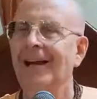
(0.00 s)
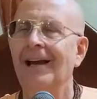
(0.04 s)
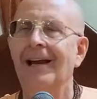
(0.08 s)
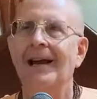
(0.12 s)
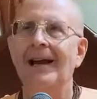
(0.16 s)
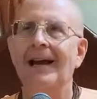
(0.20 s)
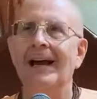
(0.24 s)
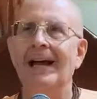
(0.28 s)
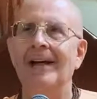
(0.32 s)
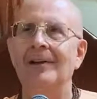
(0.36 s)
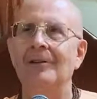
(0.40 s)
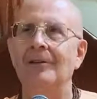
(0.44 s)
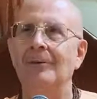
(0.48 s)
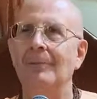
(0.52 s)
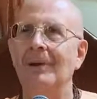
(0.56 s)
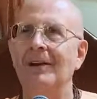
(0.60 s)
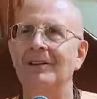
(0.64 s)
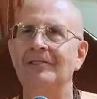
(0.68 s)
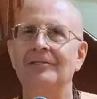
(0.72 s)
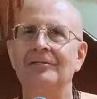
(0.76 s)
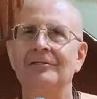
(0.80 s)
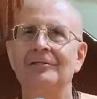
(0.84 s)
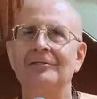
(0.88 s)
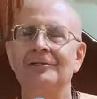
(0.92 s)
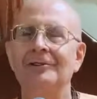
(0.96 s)
And the
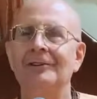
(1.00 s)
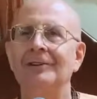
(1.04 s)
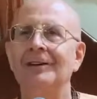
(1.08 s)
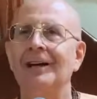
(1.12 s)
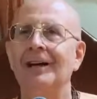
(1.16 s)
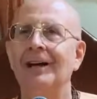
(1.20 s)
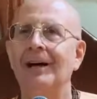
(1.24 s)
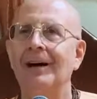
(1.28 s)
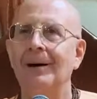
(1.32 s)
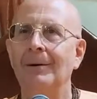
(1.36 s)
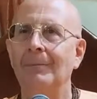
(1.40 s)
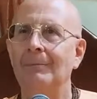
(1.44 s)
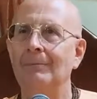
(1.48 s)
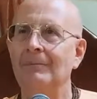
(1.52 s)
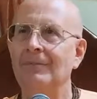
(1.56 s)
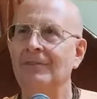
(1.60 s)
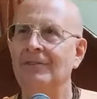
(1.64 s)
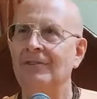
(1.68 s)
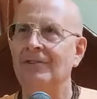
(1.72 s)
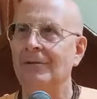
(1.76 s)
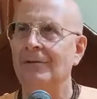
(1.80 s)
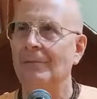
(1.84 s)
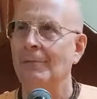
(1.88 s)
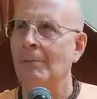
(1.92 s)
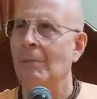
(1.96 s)
messenger comes,
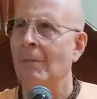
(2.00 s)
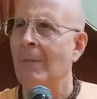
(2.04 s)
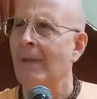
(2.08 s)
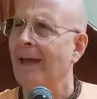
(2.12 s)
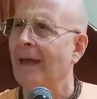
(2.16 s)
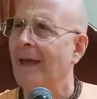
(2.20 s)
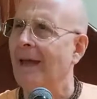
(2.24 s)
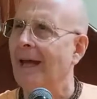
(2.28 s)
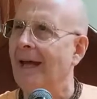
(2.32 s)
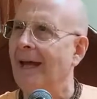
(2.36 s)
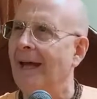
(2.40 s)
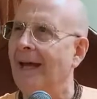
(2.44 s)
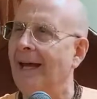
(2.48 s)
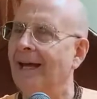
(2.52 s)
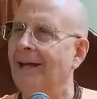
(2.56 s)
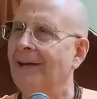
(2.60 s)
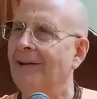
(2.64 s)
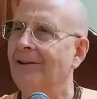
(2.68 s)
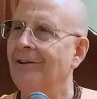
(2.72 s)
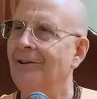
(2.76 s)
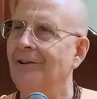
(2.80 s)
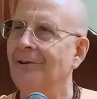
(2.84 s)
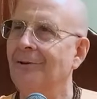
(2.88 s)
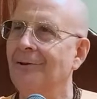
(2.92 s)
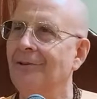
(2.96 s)

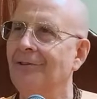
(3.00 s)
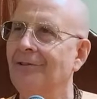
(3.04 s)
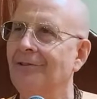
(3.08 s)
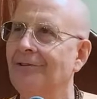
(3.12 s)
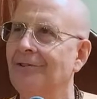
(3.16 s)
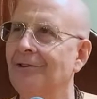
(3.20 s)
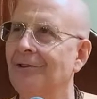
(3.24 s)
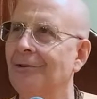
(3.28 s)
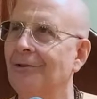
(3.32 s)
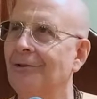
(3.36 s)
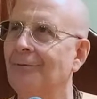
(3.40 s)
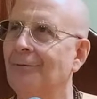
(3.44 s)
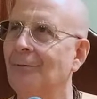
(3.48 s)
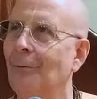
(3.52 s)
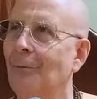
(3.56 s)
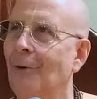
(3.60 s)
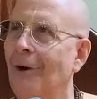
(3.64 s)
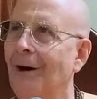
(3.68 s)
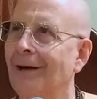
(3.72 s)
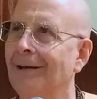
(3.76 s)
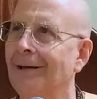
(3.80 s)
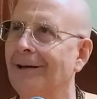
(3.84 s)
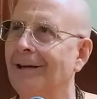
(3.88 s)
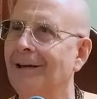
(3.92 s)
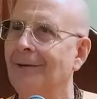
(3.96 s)
and Yudhisthira is
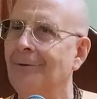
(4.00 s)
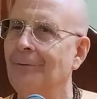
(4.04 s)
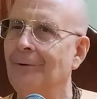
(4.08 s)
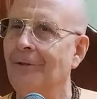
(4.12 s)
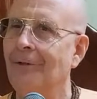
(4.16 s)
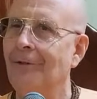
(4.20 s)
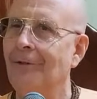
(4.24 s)
walking with the